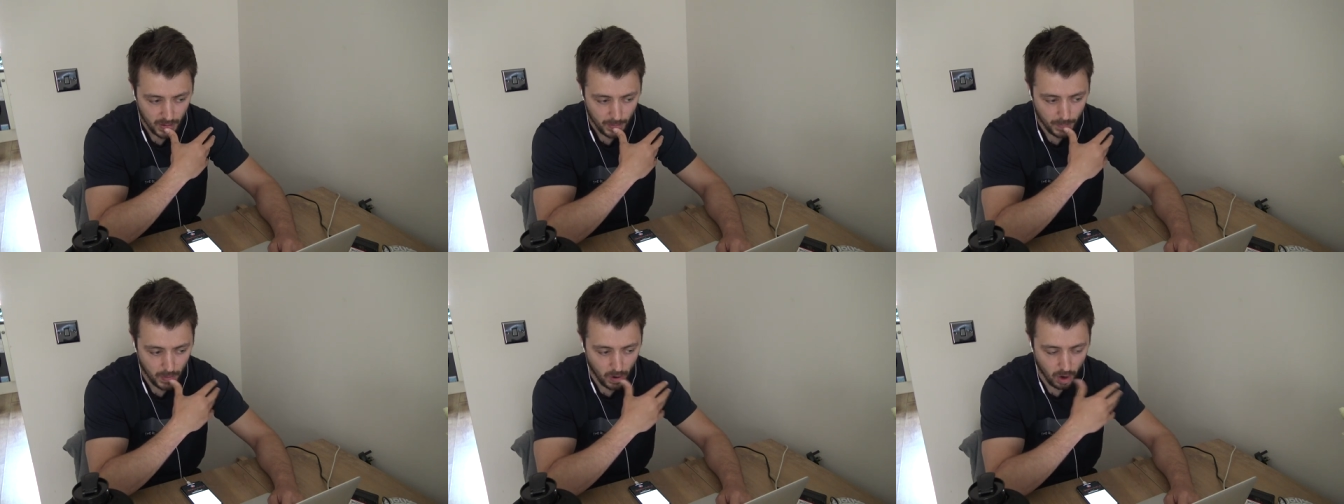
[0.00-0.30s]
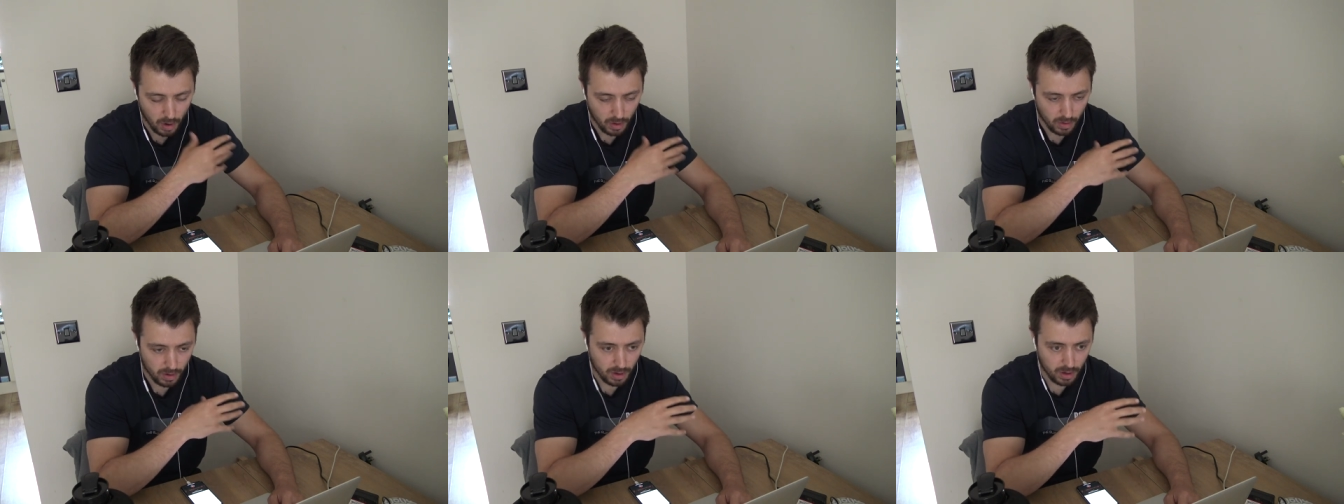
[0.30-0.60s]

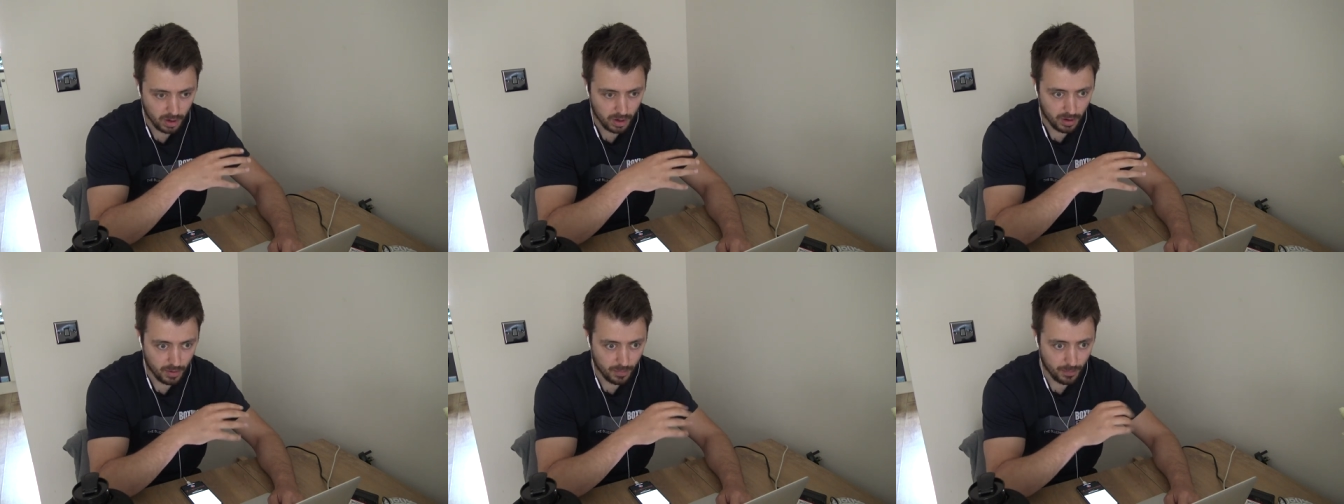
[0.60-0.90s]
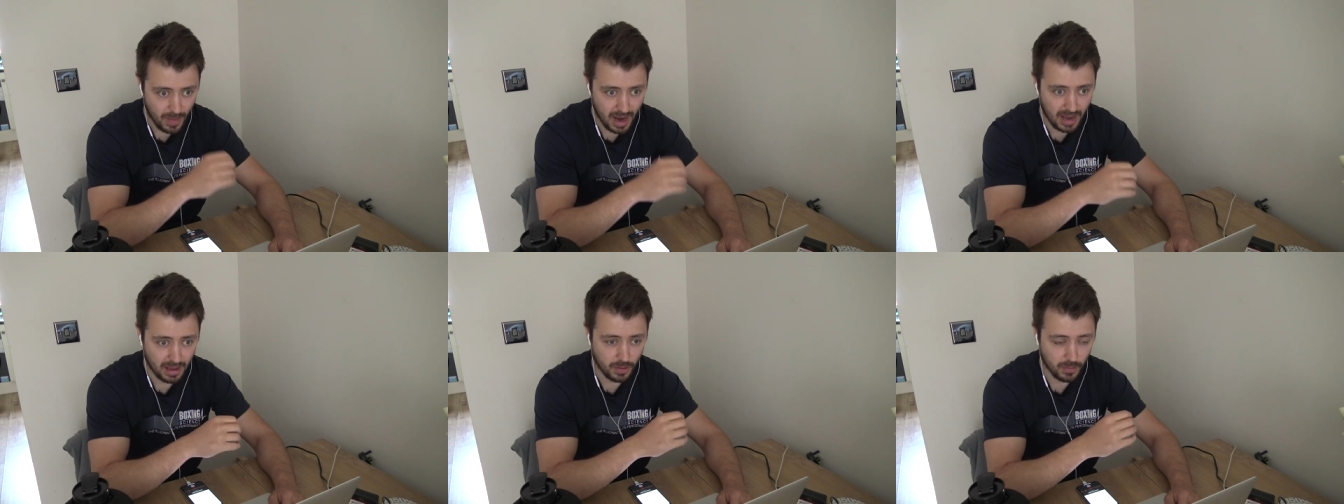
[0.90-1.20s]
But
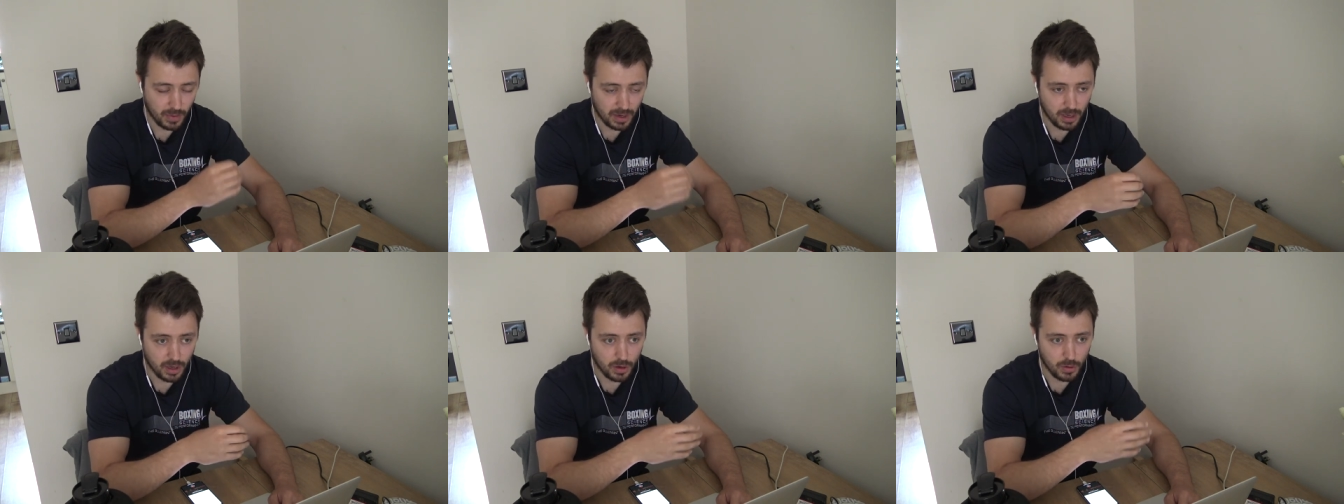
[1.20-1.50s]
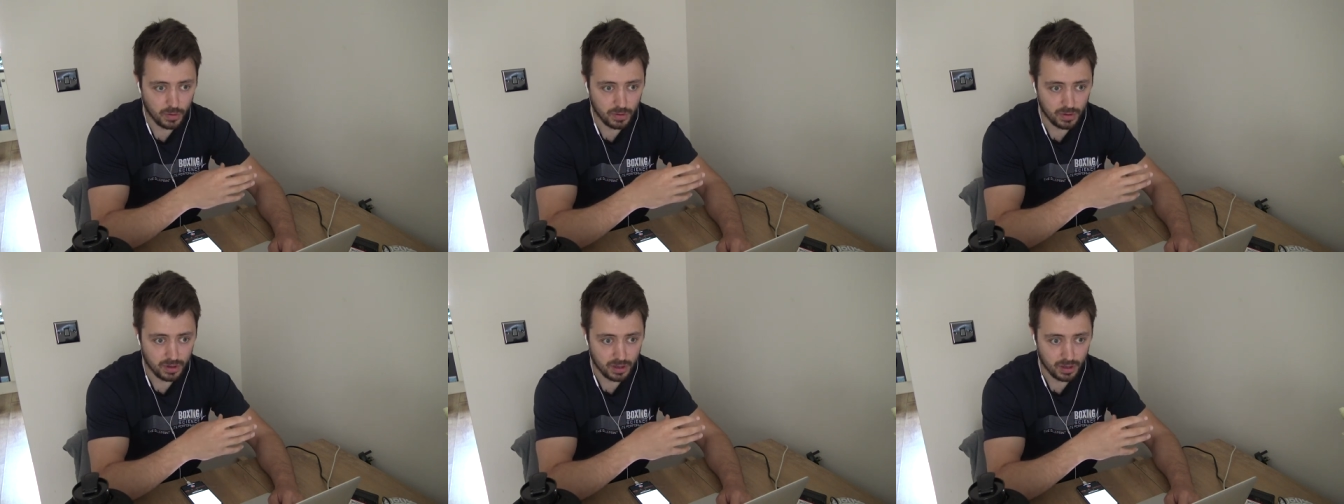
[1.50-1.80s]
Mainly we
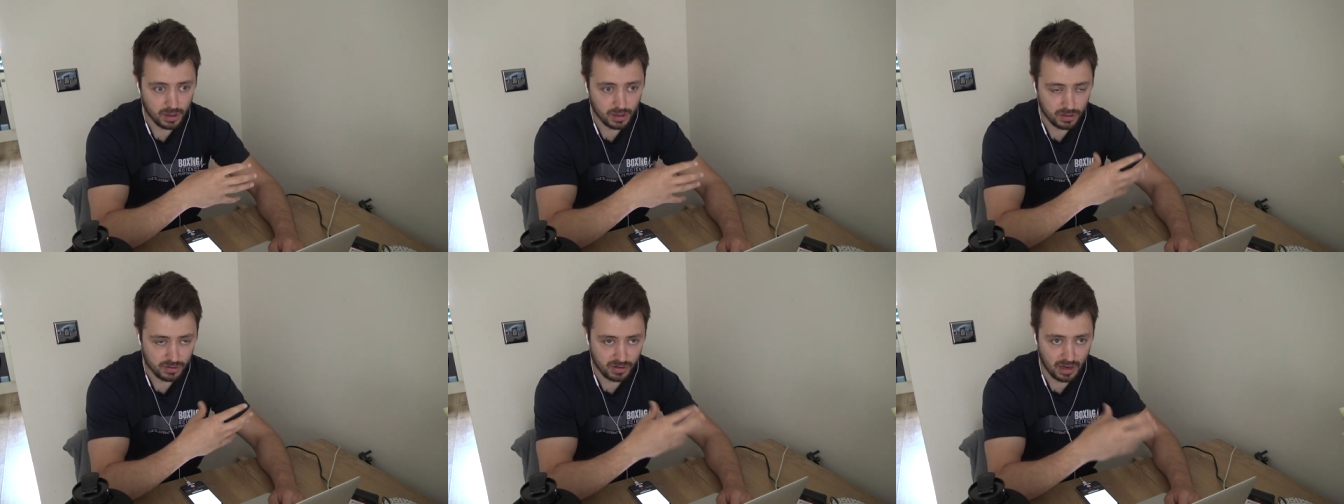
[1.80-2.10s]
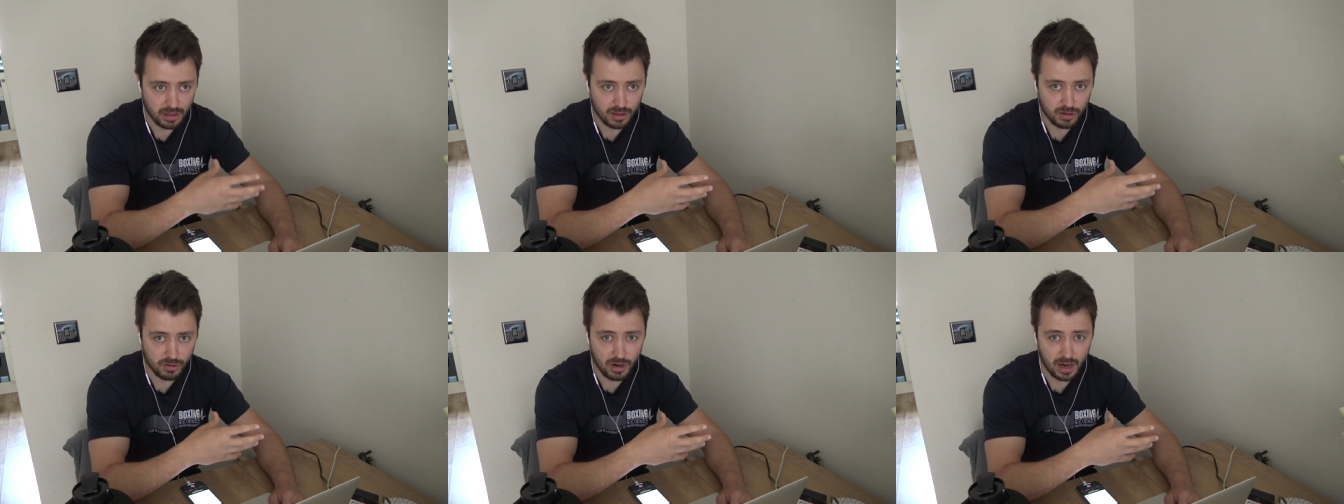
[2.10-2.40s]
use
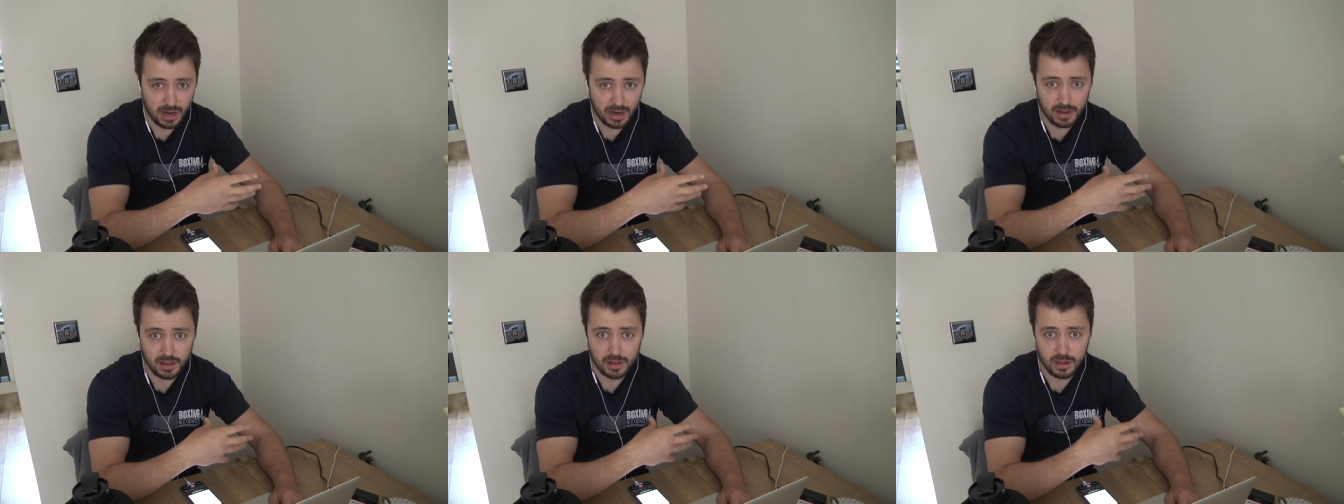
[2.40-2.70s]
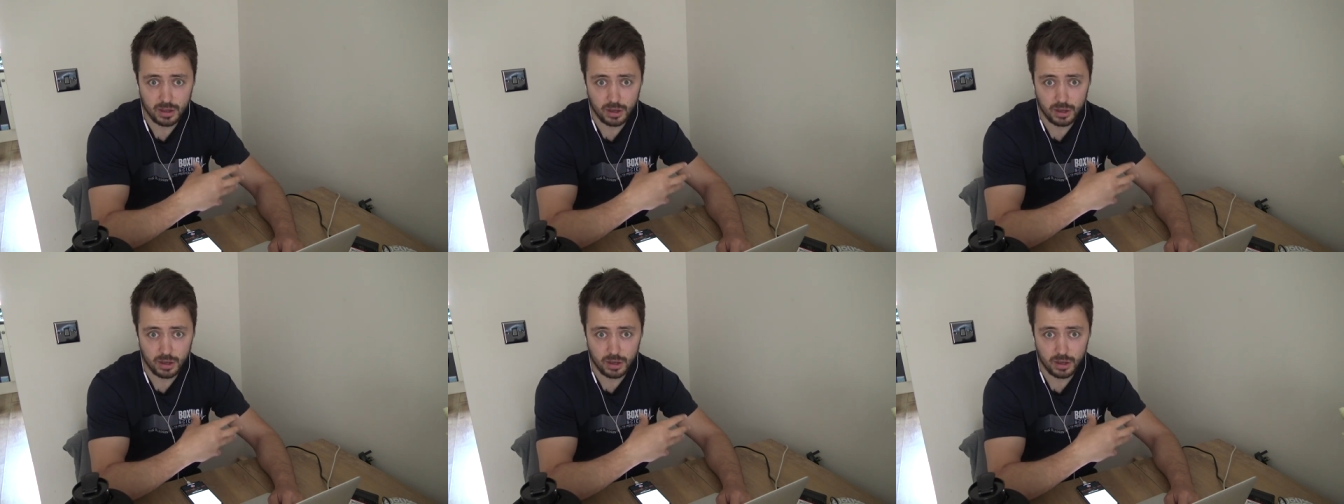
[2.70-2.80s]
strength training